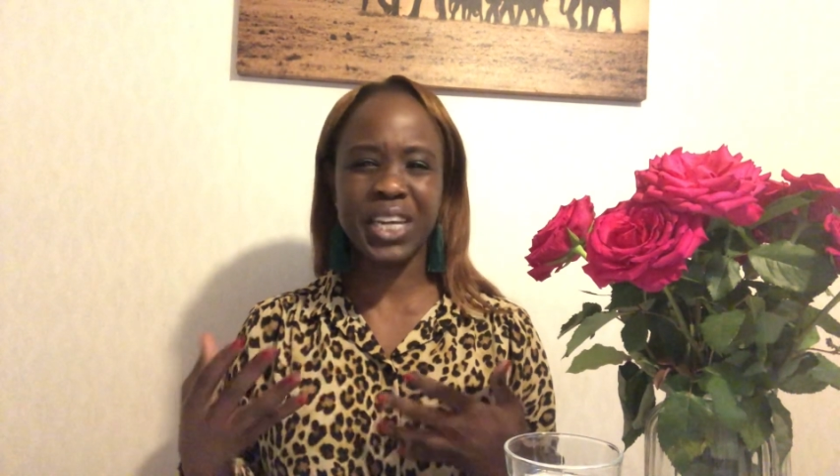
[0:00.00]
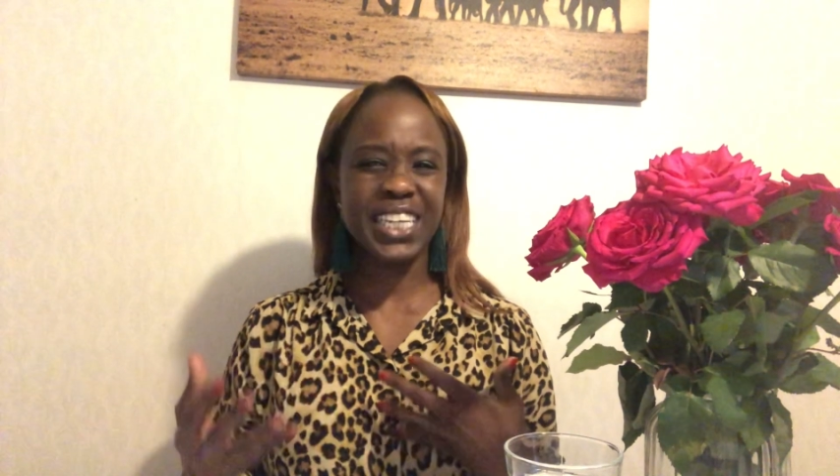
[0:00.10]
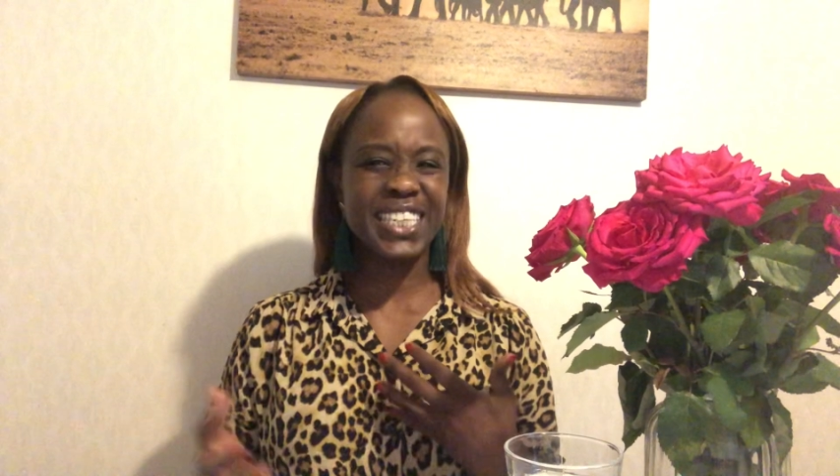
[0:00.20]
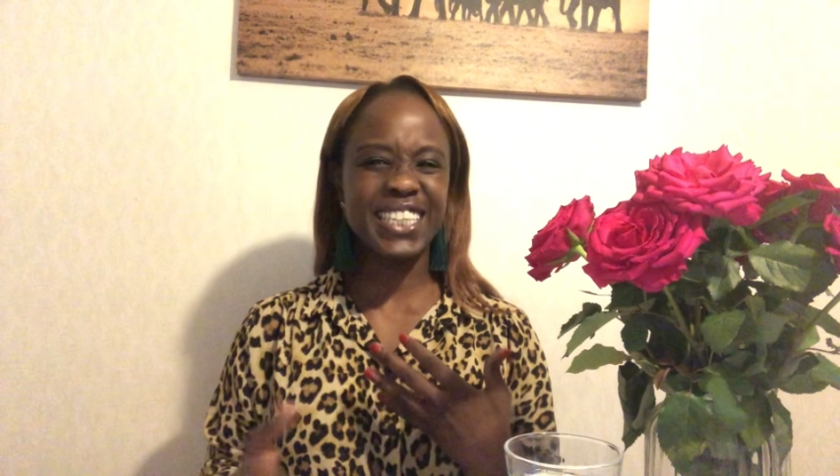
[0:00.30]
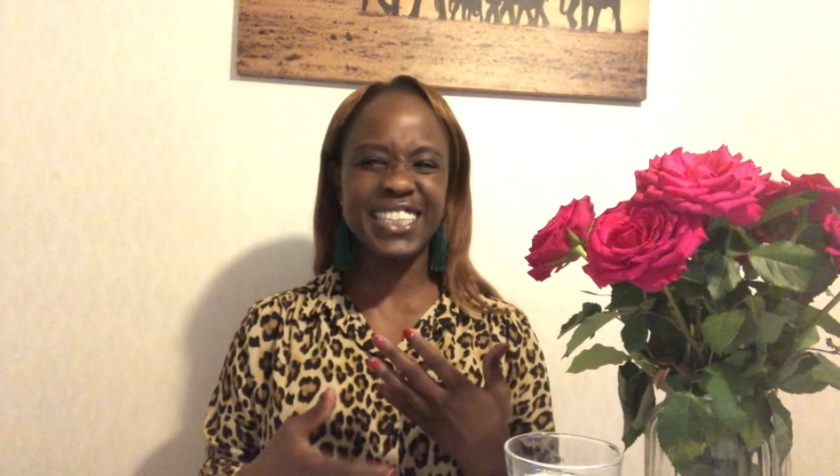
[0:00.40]

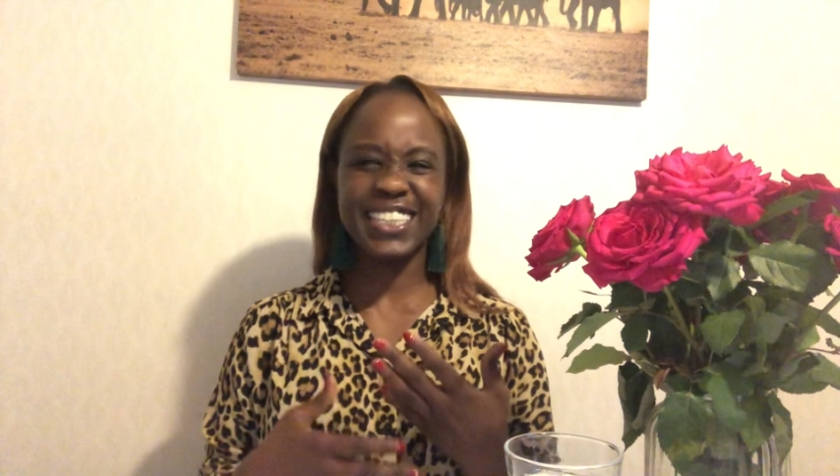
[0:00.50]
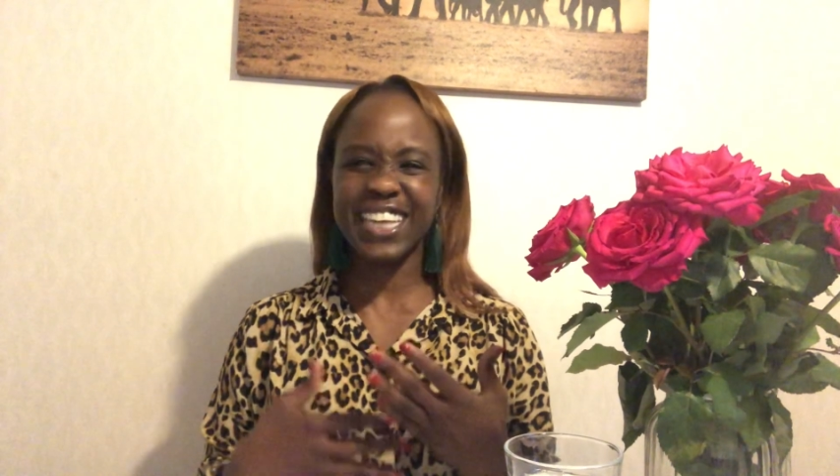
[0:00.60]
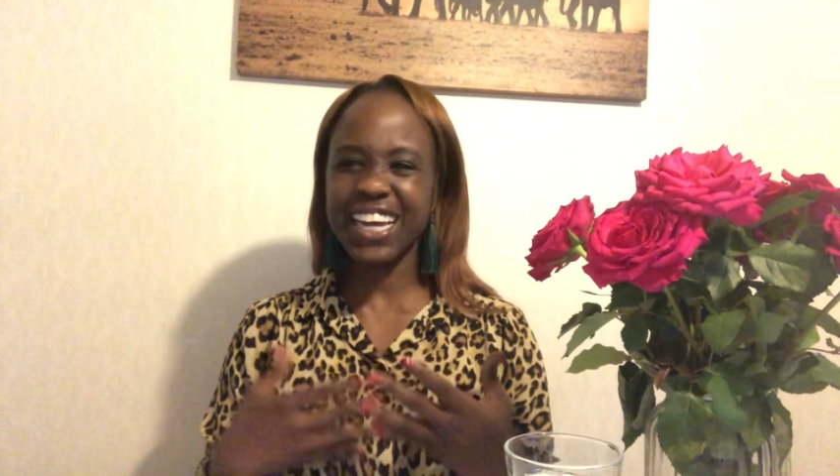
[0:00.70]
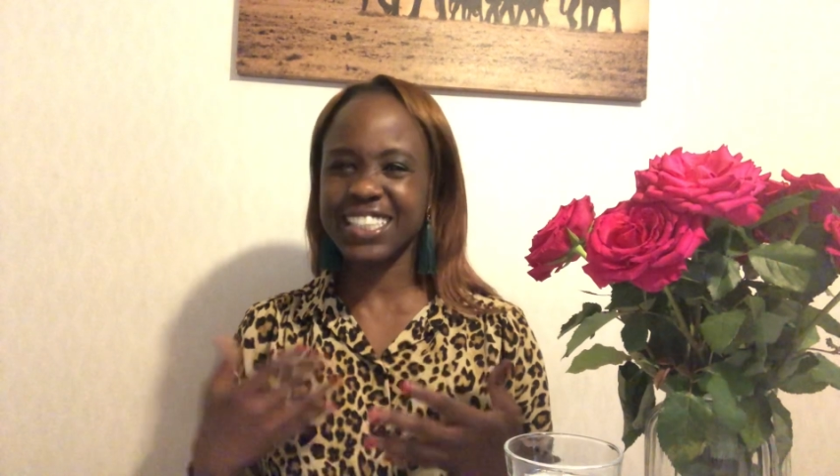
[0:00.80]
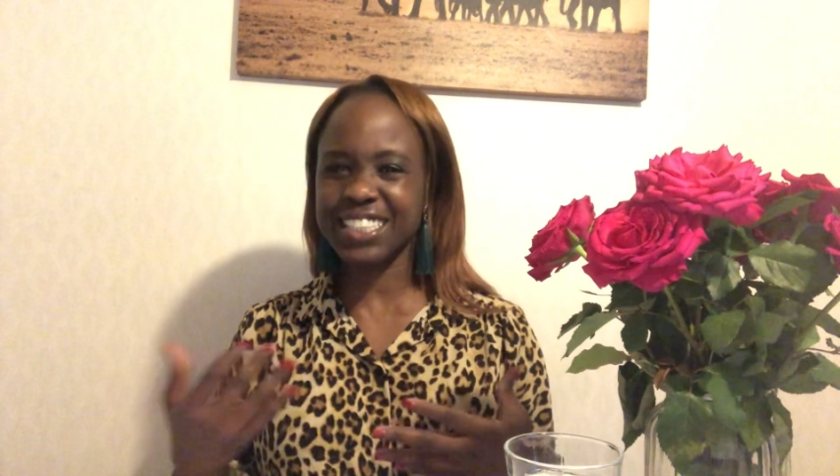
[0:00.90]
get
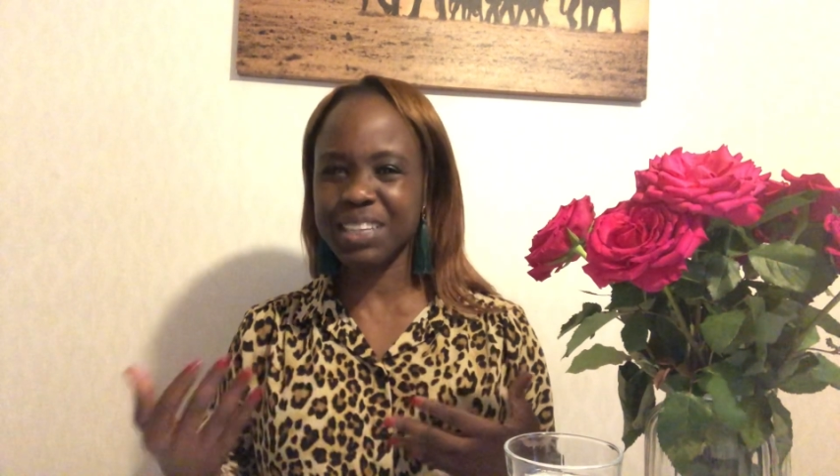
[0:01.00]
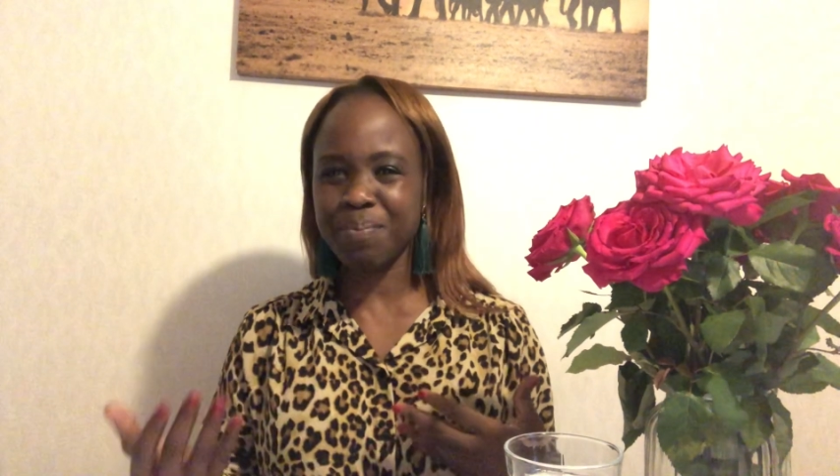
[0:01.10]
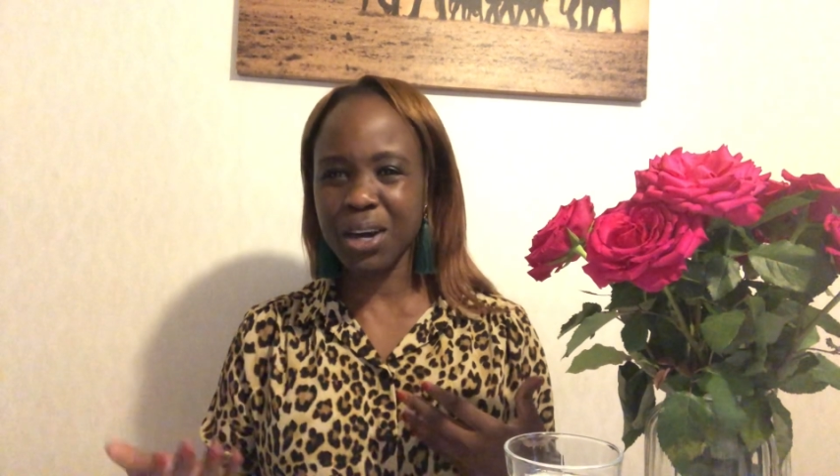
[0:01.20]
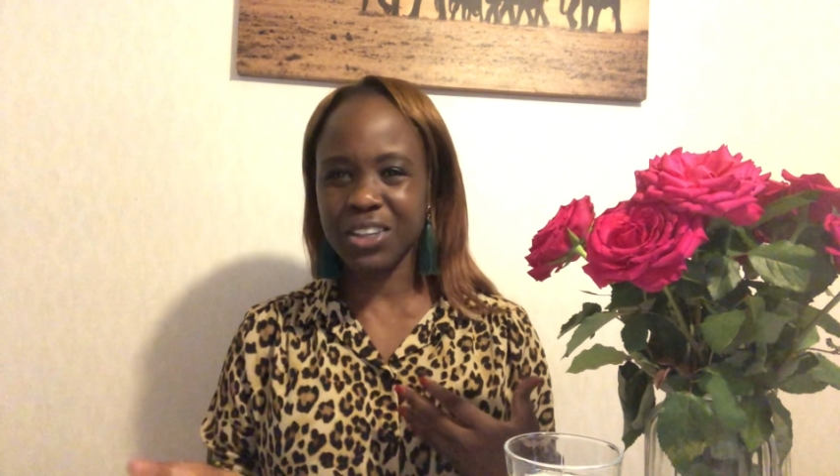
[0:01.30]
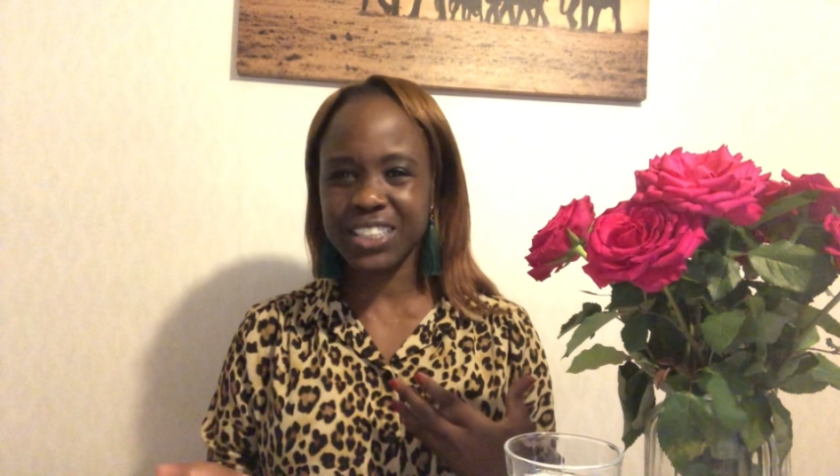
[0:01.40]
excited
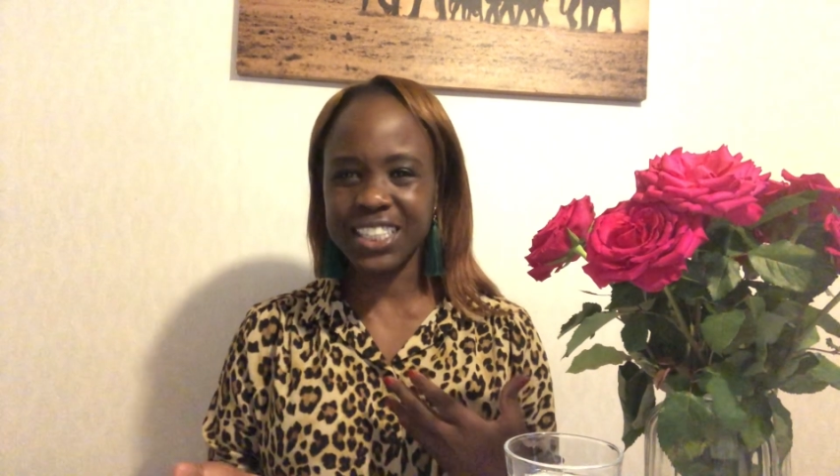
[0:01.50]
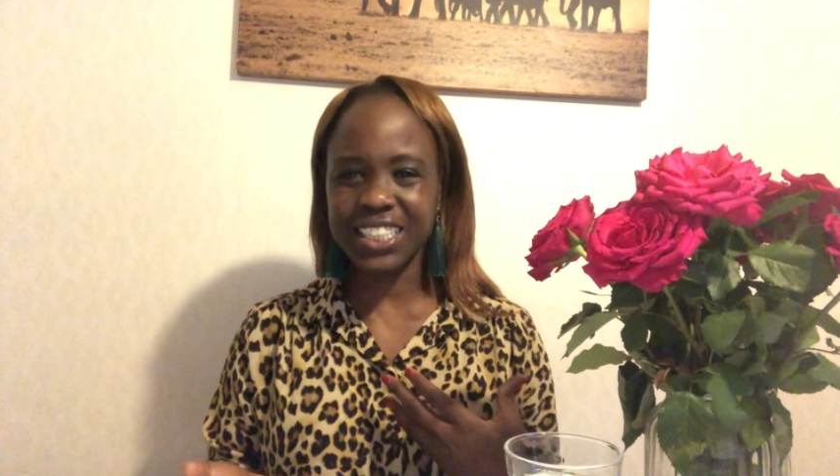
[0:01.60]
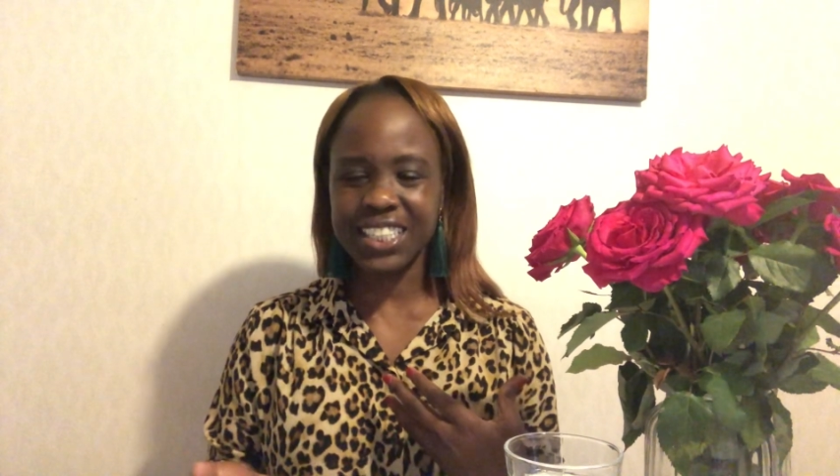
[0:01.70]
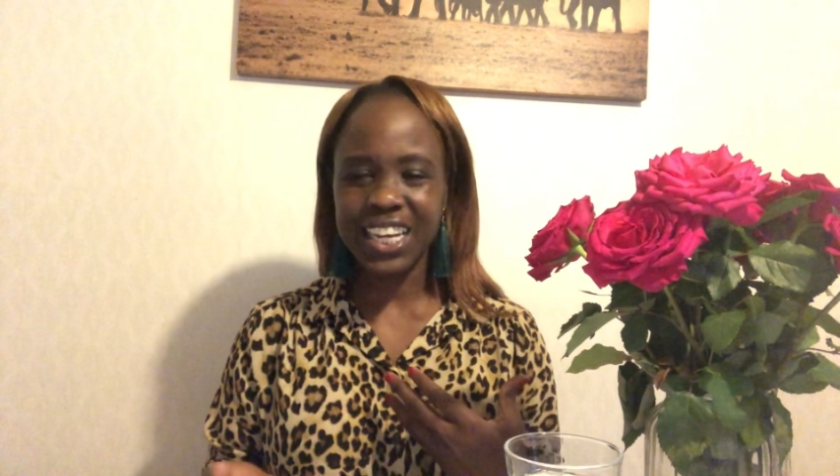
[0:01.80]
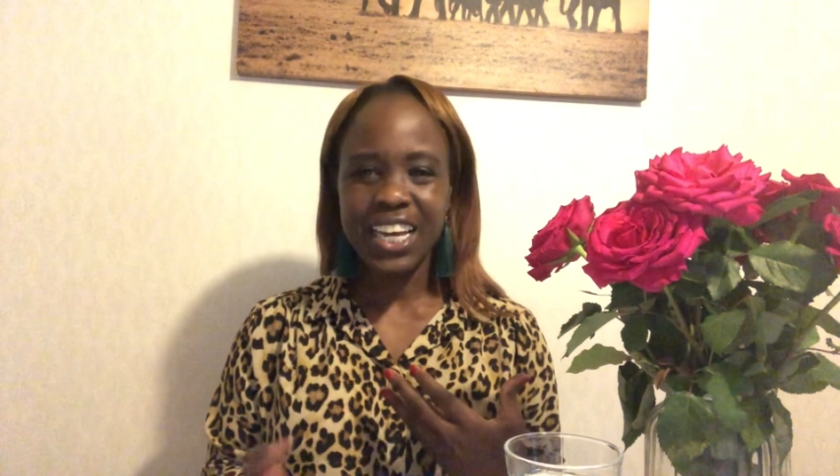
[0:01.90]
about it.